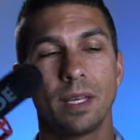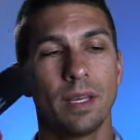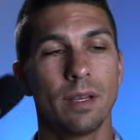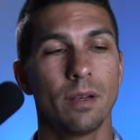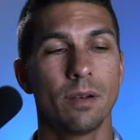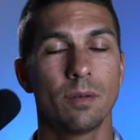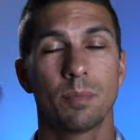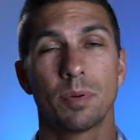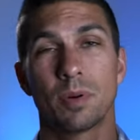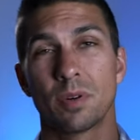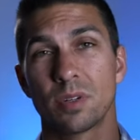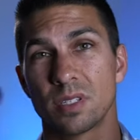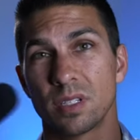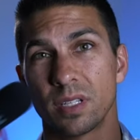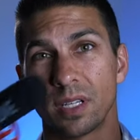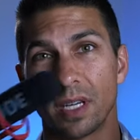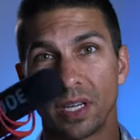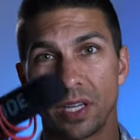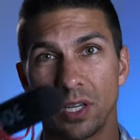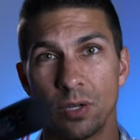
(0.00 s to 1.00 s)
hear
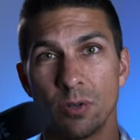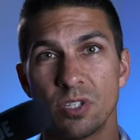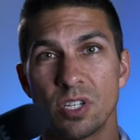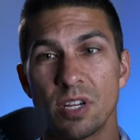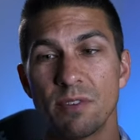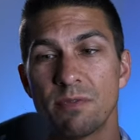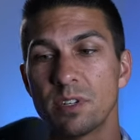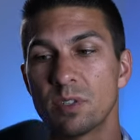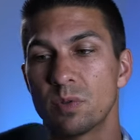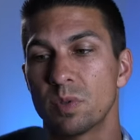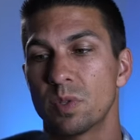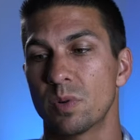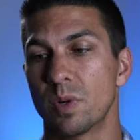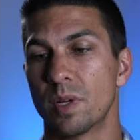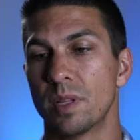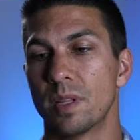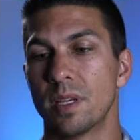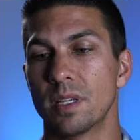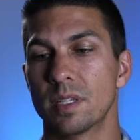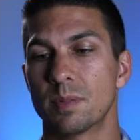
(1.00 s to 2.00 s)
personally a huge difference
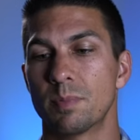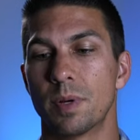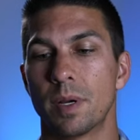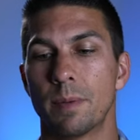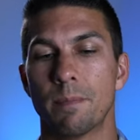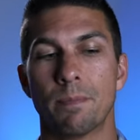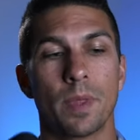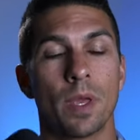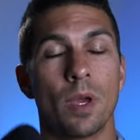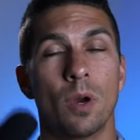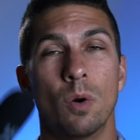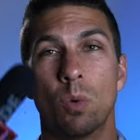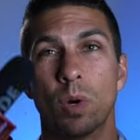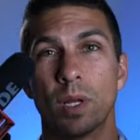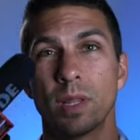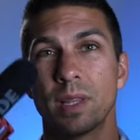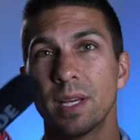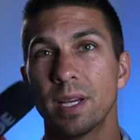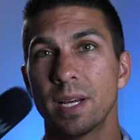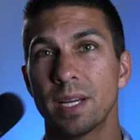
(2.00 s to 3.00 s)
between these, but
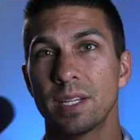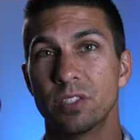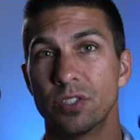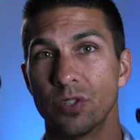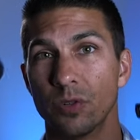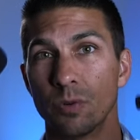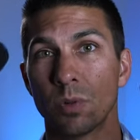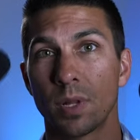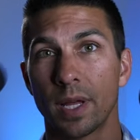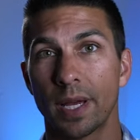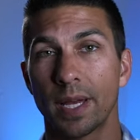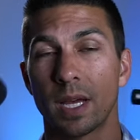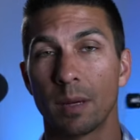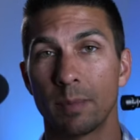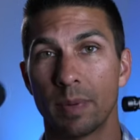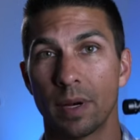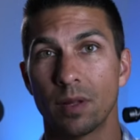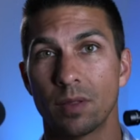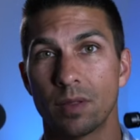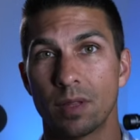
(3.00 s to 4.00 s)
one thing I do like
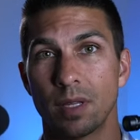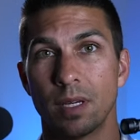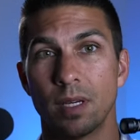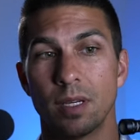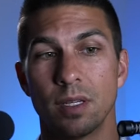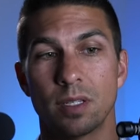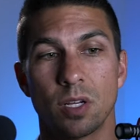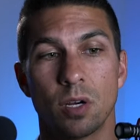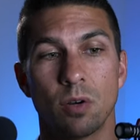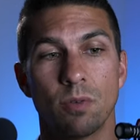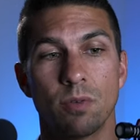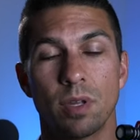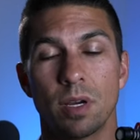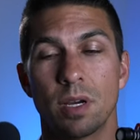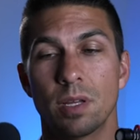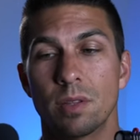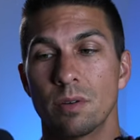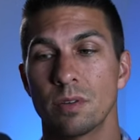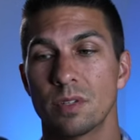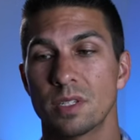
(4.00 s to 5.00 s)
about these over the
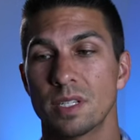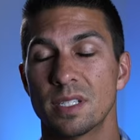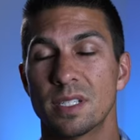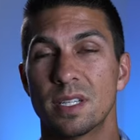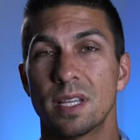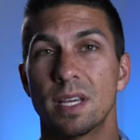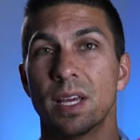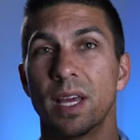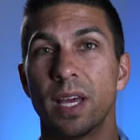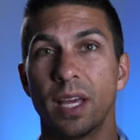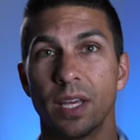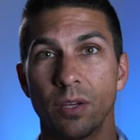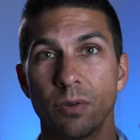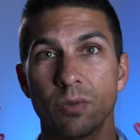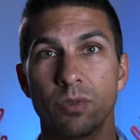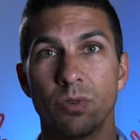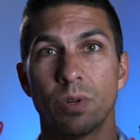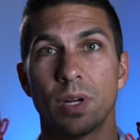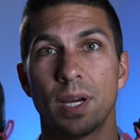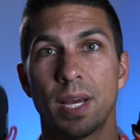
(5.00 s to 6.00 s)
others is that you
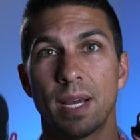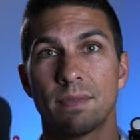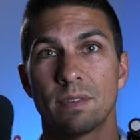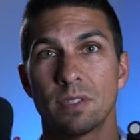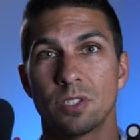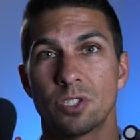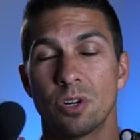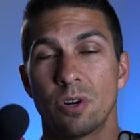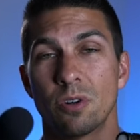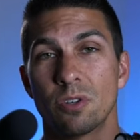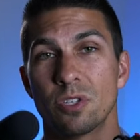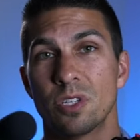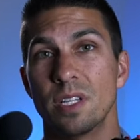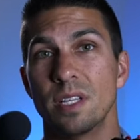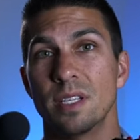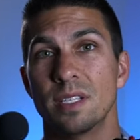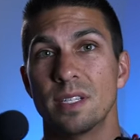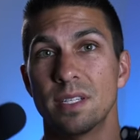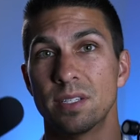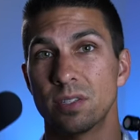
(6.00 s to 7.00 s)
do not have to charge
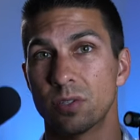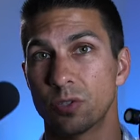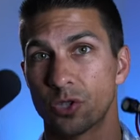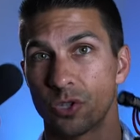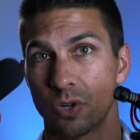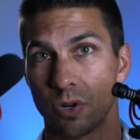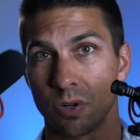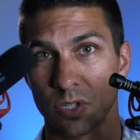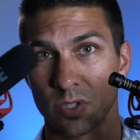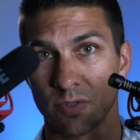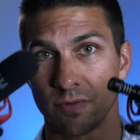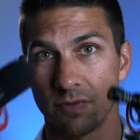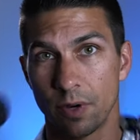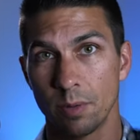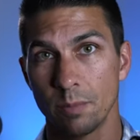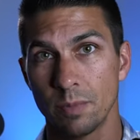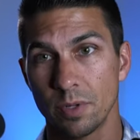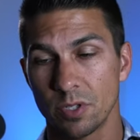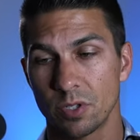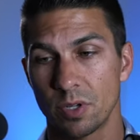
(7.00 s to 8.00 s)
these. These are charged
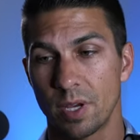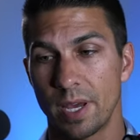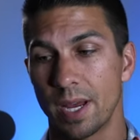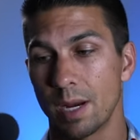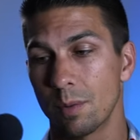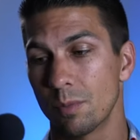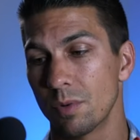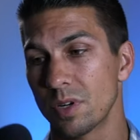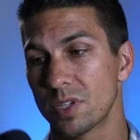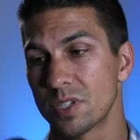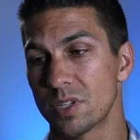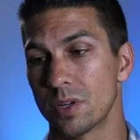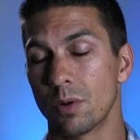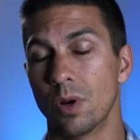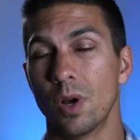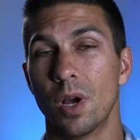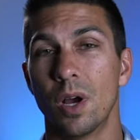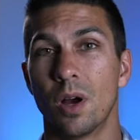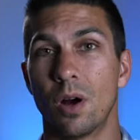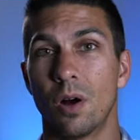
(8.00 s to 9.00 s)
from your camera,
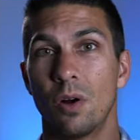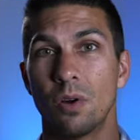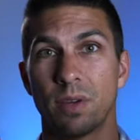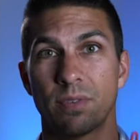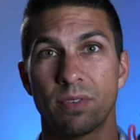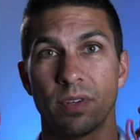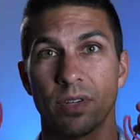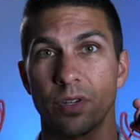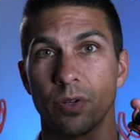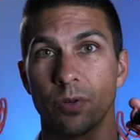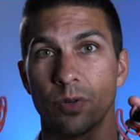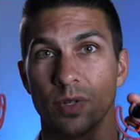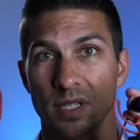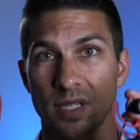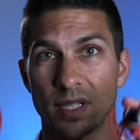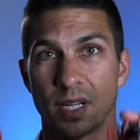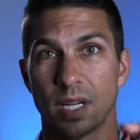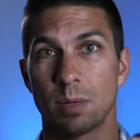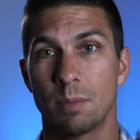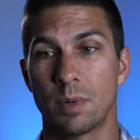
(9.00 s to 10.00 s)
so all you have to do is
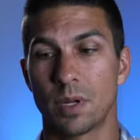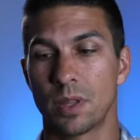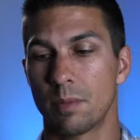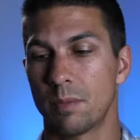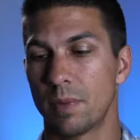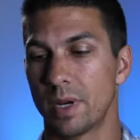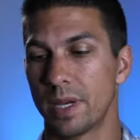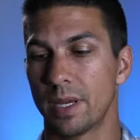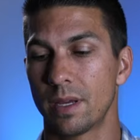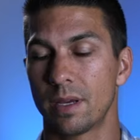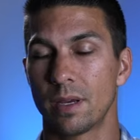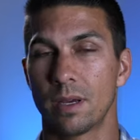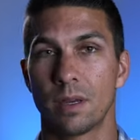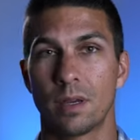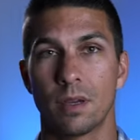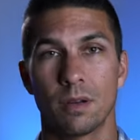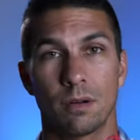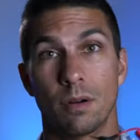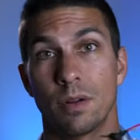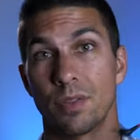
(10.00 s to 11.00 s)
stick them on the mic
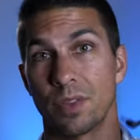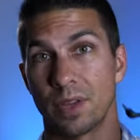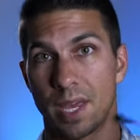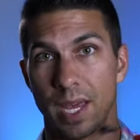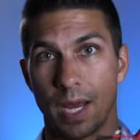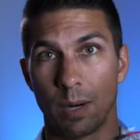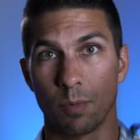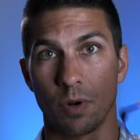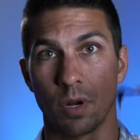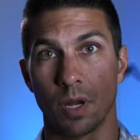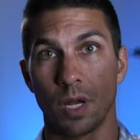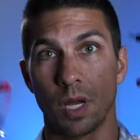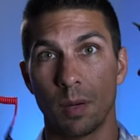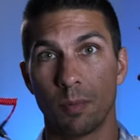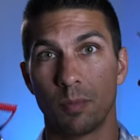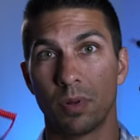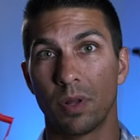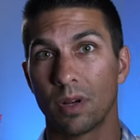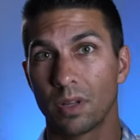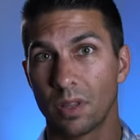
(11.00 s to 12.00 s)
or on the camera,
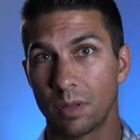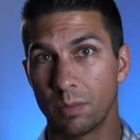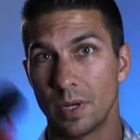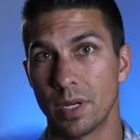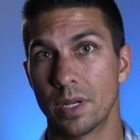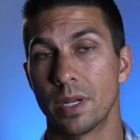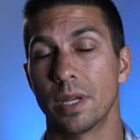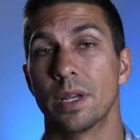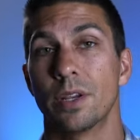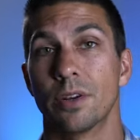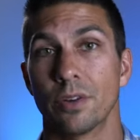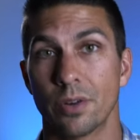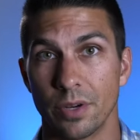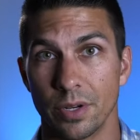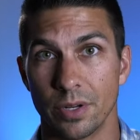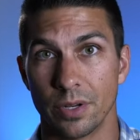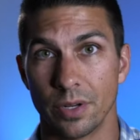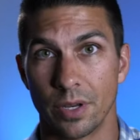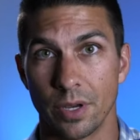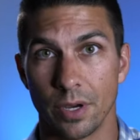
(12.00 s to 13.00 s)
plug them in, and you're
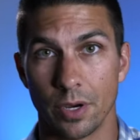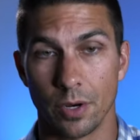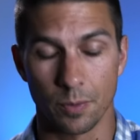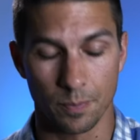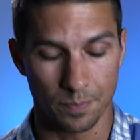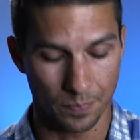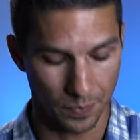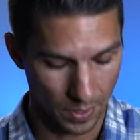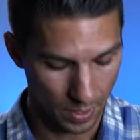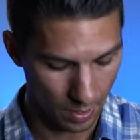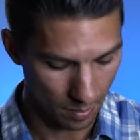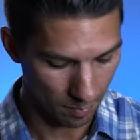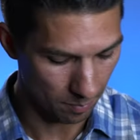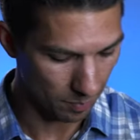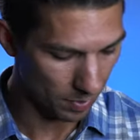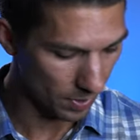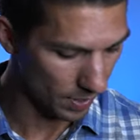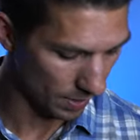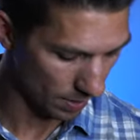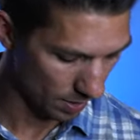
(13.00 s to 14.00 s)
good to go.
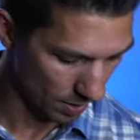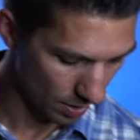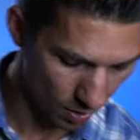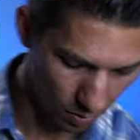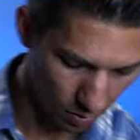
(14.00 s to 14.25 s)
But